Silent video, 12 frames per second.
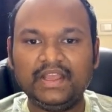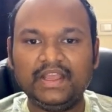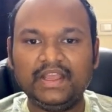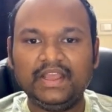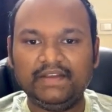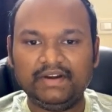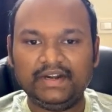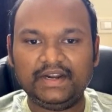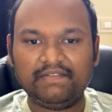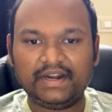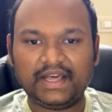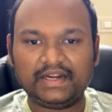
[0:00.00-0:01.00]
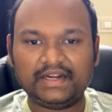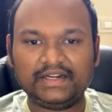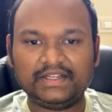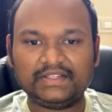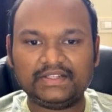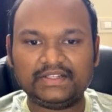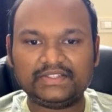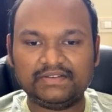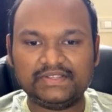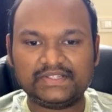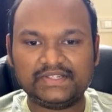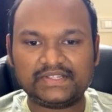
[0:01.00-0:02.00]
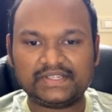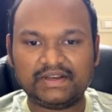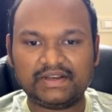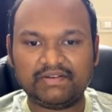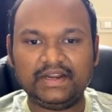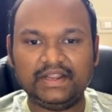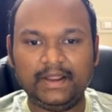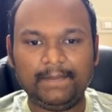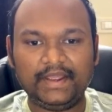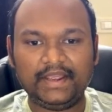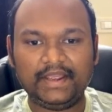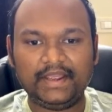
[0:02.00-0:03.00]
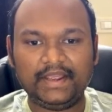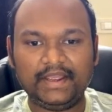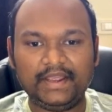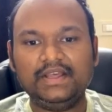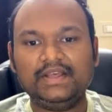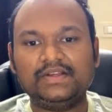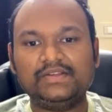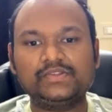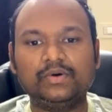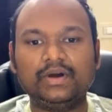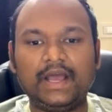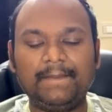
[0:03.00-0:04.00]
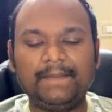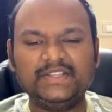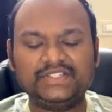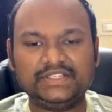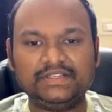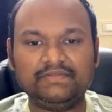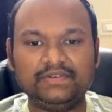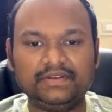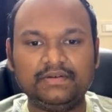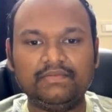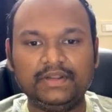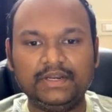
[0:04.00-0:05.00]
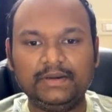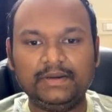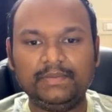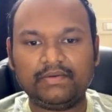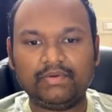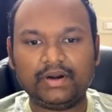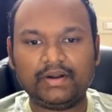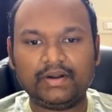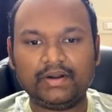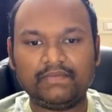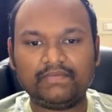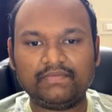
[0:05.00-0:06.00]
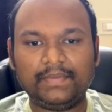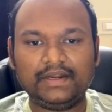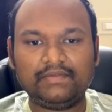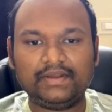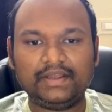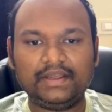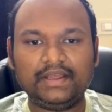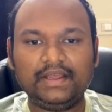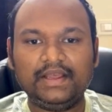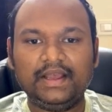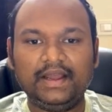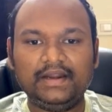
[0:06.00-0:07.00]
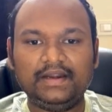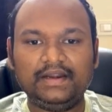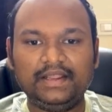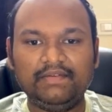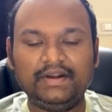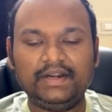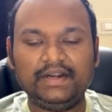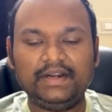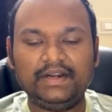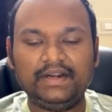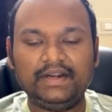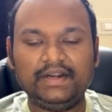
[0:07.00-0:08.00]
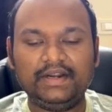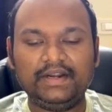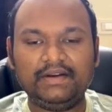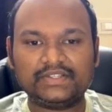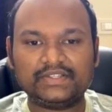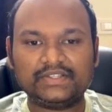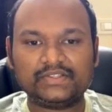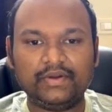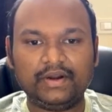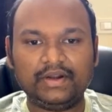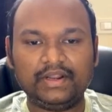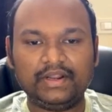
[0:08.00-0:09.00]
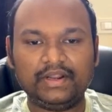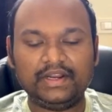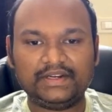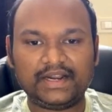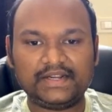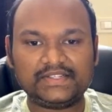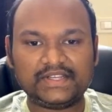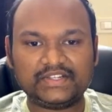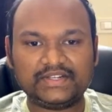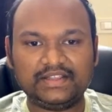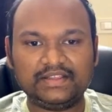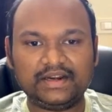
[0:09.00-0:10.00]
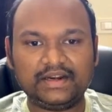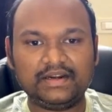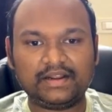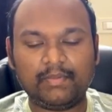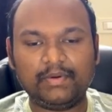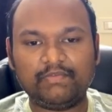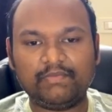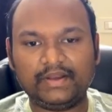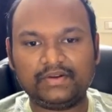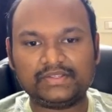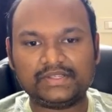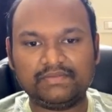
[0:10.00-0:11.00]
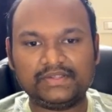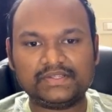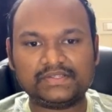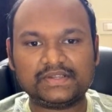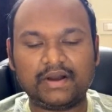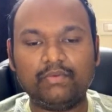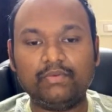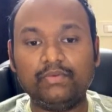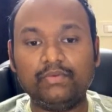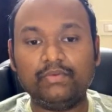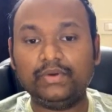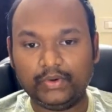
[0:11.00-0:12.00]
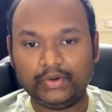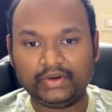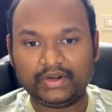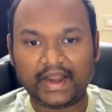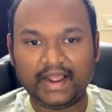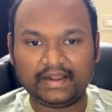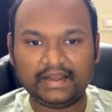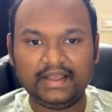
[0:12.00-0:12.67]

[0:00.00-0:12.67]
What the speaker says: event driven architecture, service discovery, and API gateway. So APG will be like one of the API gateway and event driven architecture. So if you are dealing with a transaction and there are a couple of microservices, how would you track